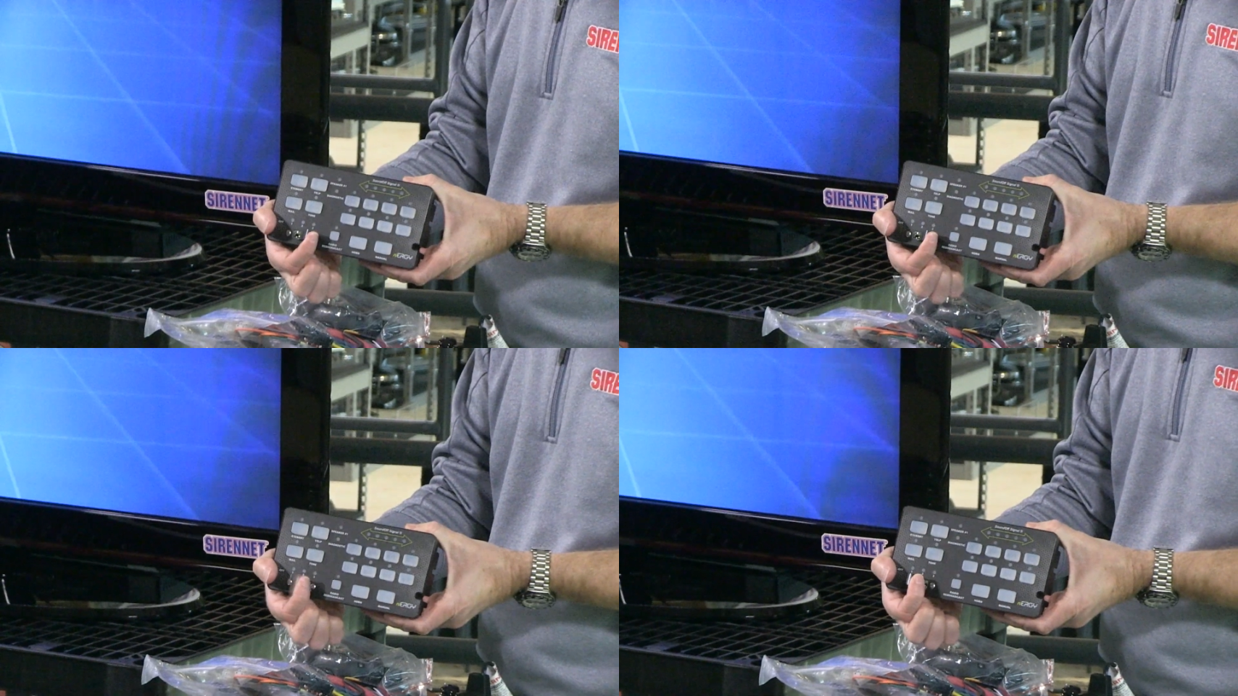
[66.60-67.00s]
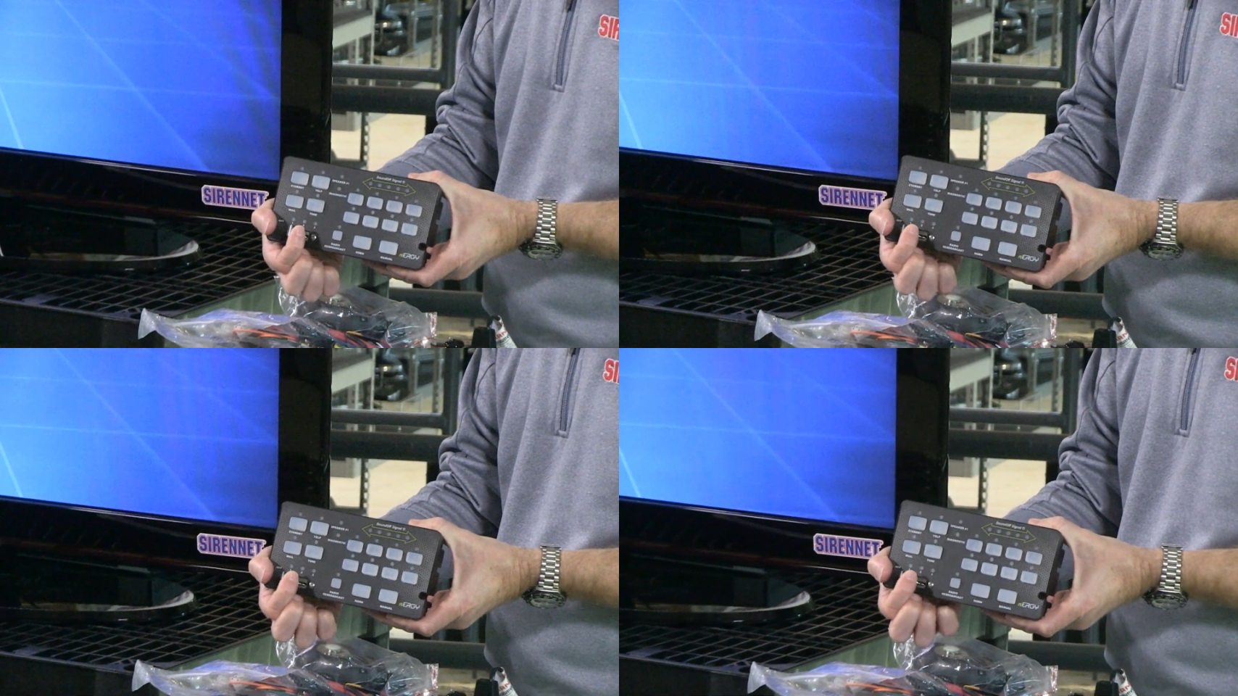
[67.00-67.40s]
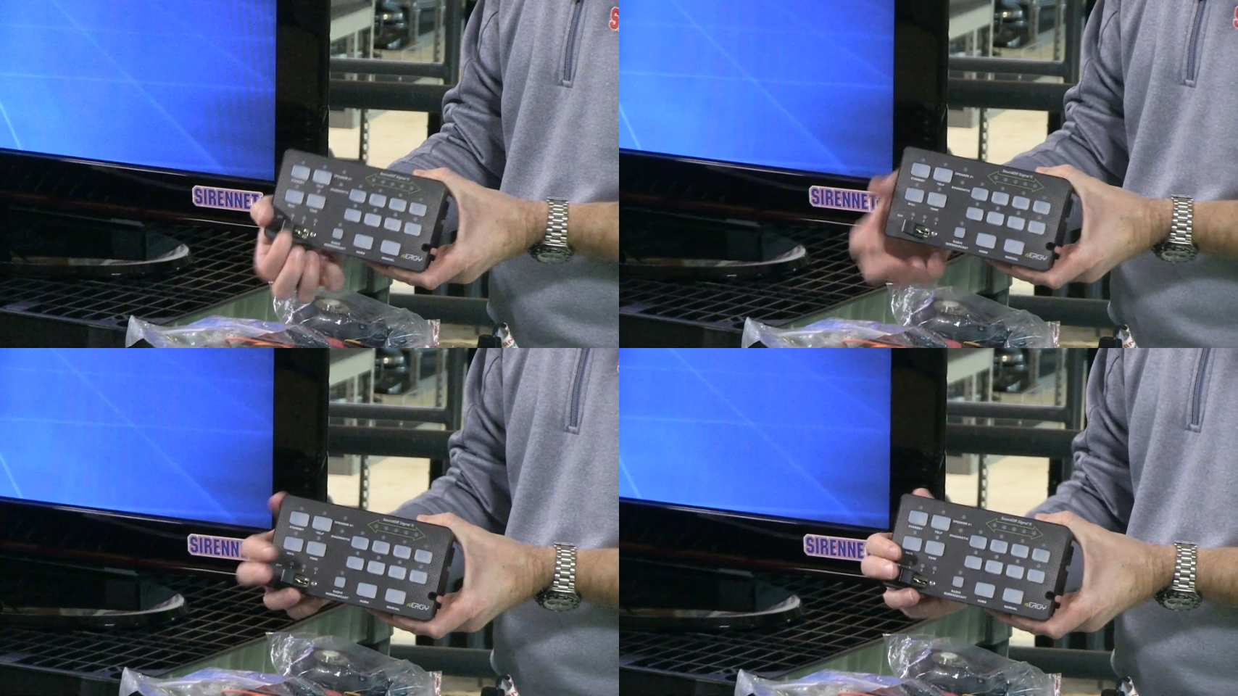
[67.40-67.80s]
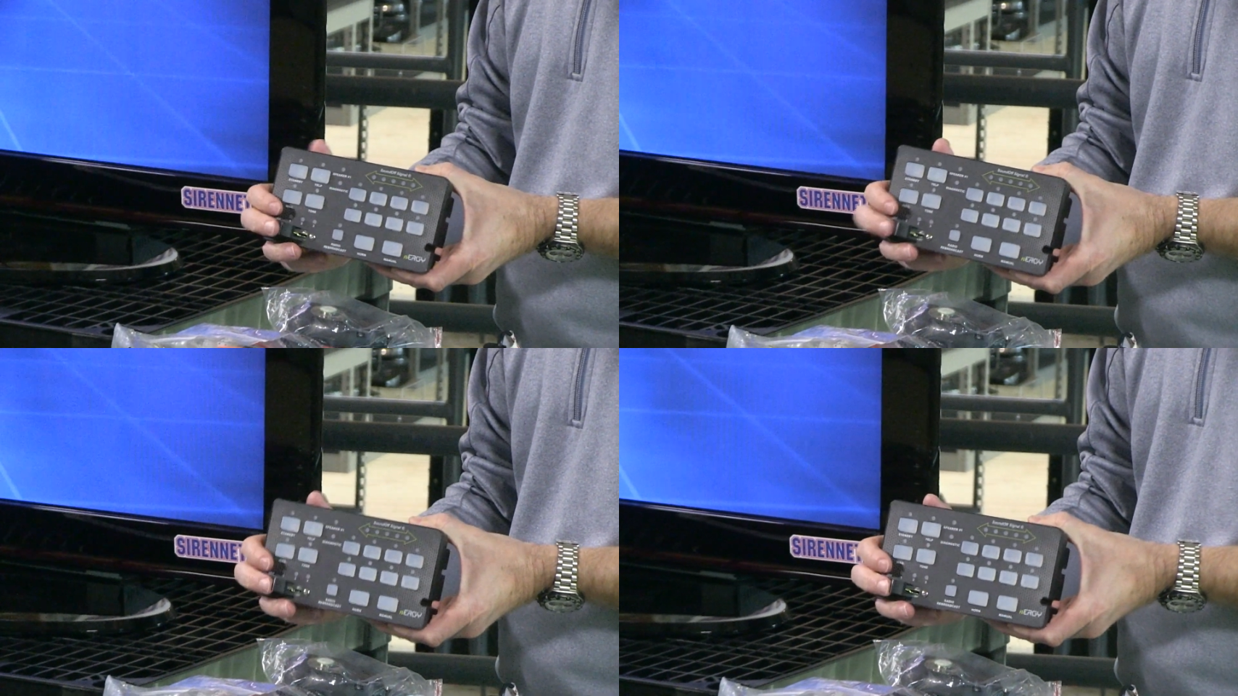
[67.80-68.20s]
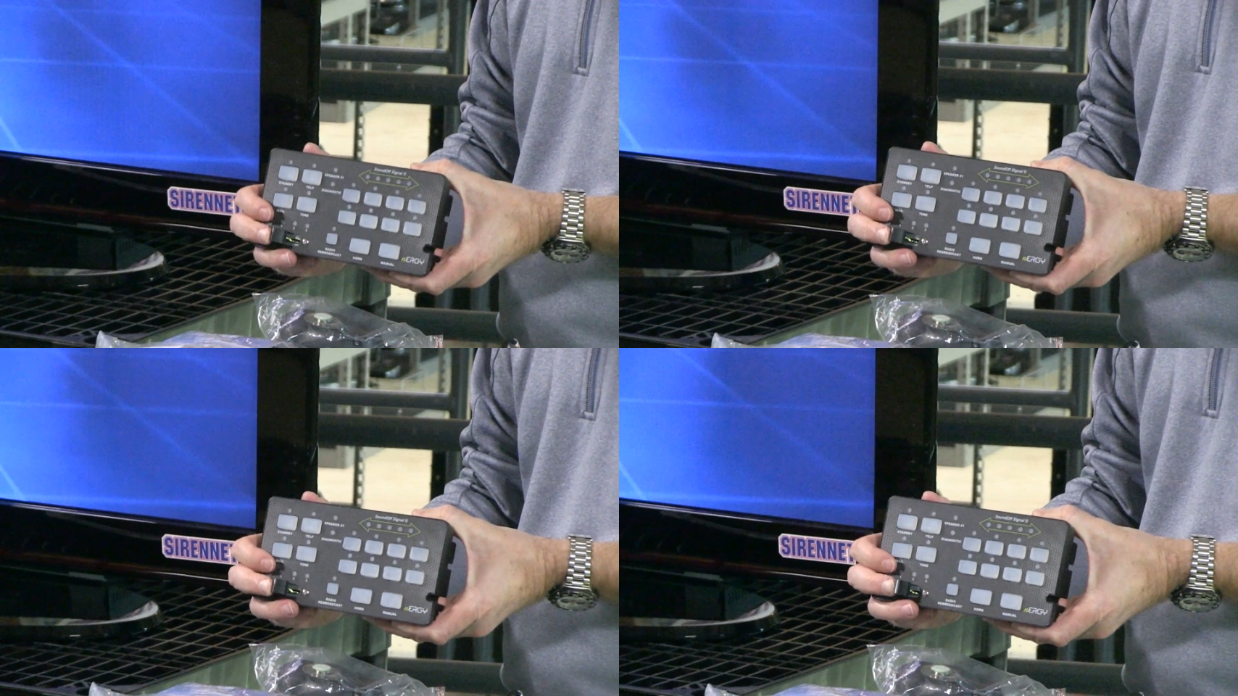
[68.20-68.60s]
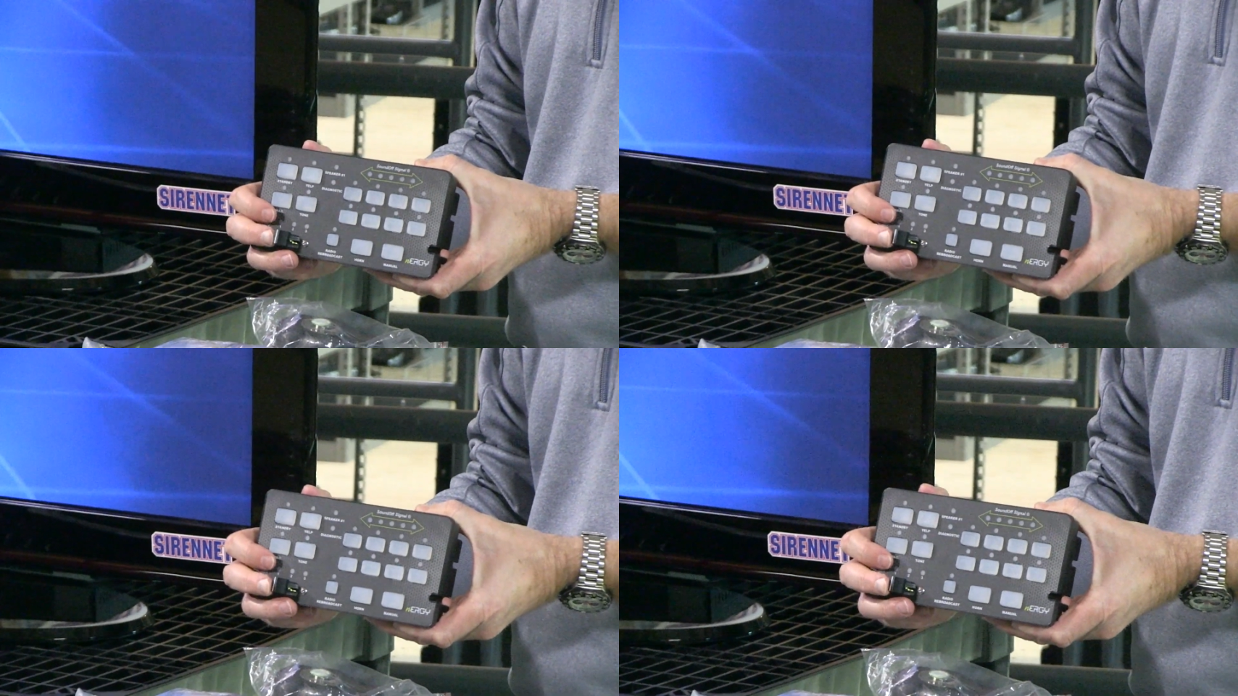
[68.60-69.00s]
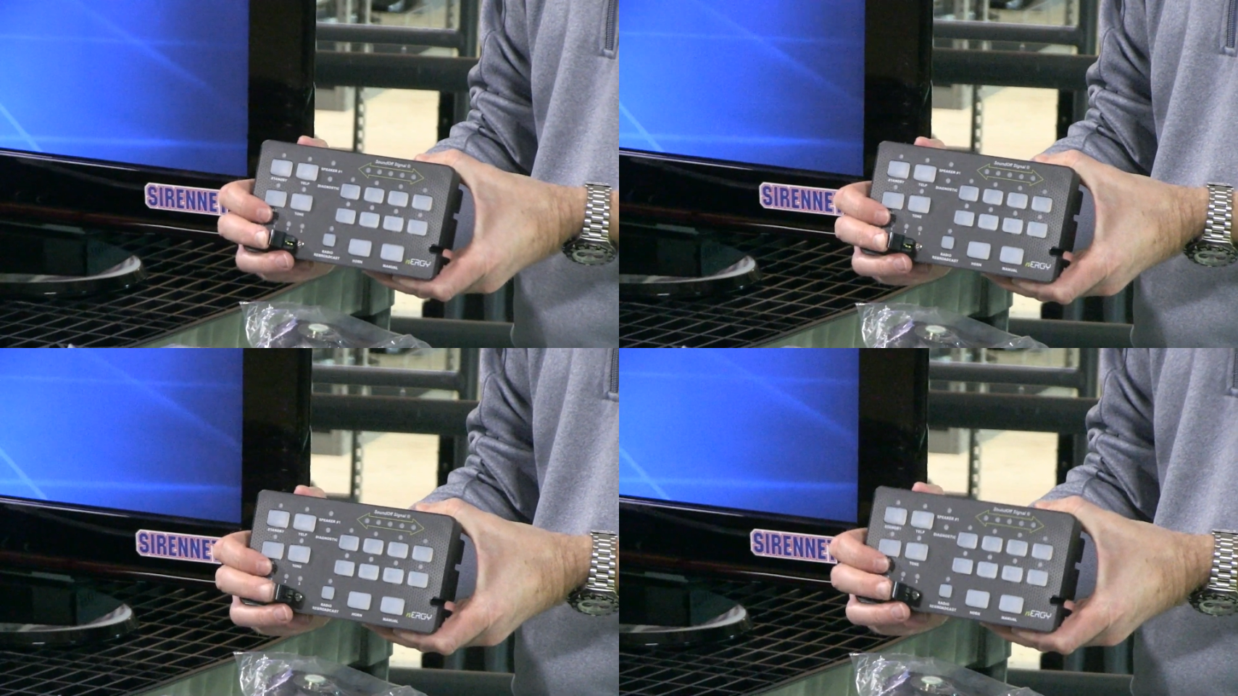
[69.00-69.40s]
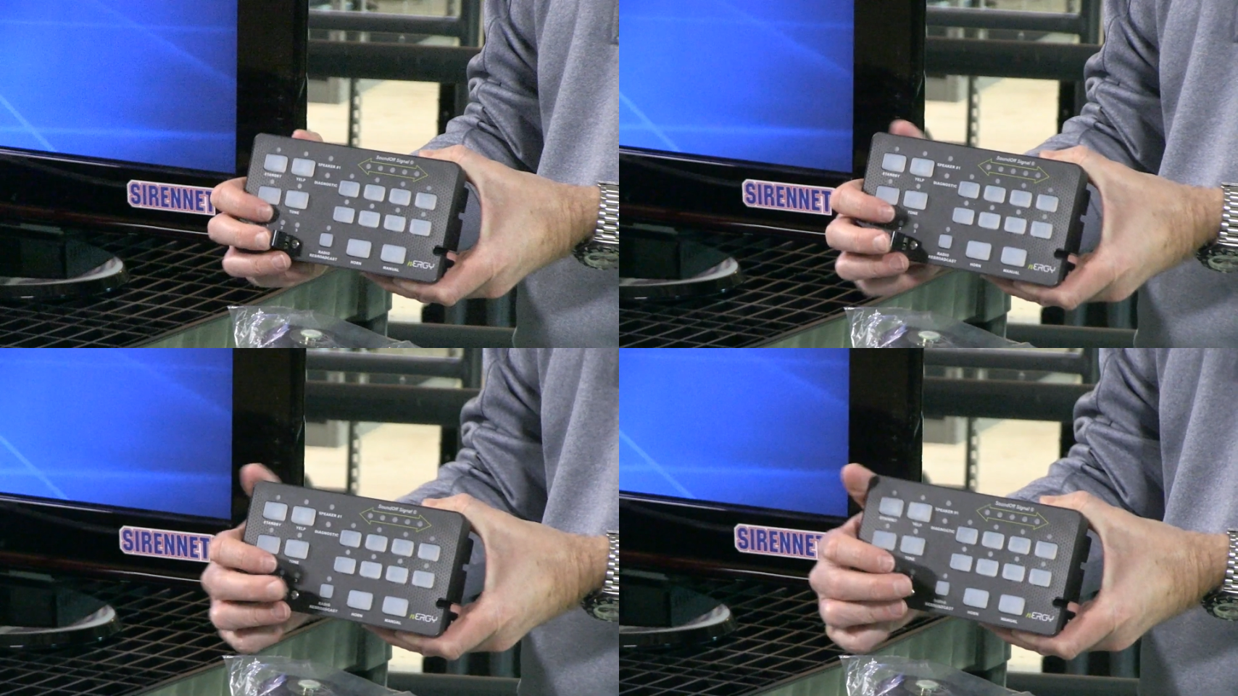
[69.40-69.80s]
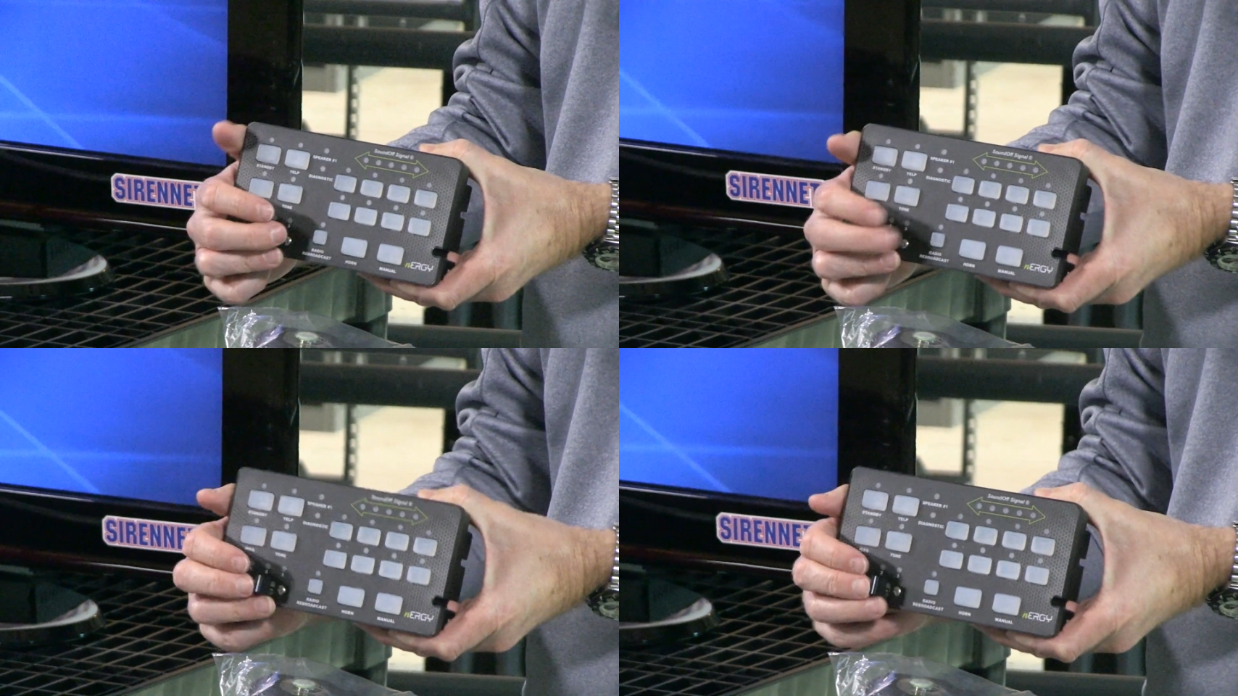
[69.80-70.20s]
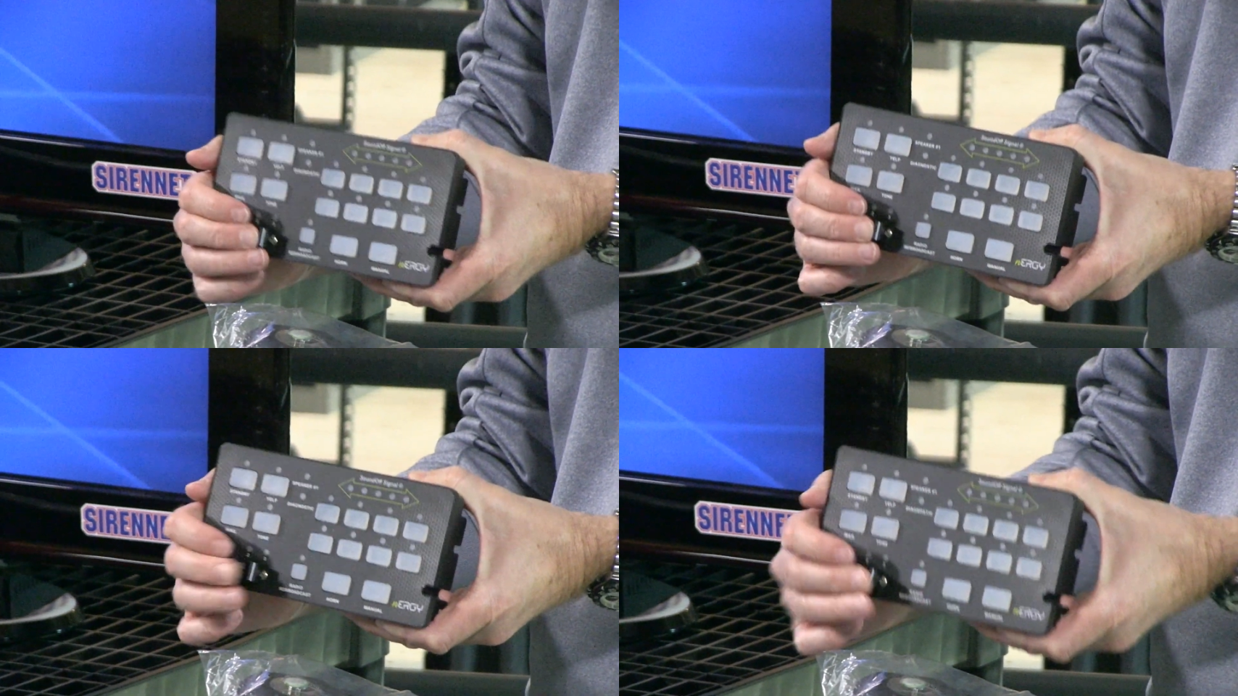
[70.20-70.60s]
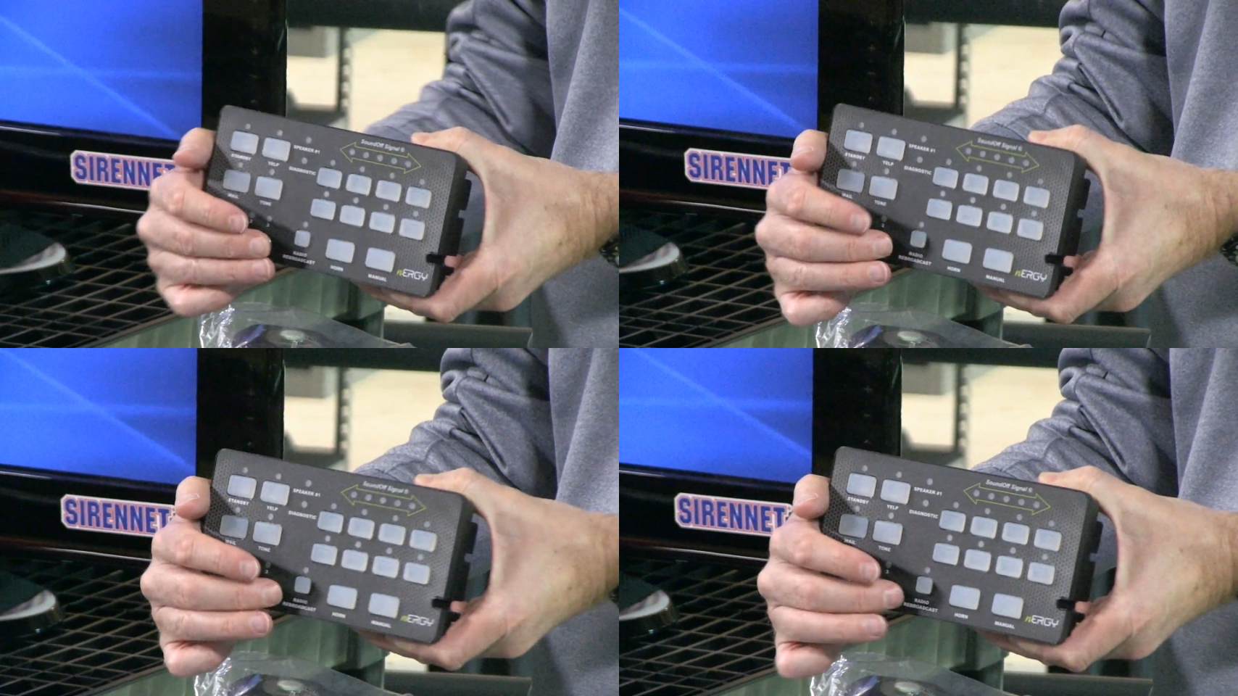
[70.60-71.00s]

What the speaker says: Nobody's mouth can be seen.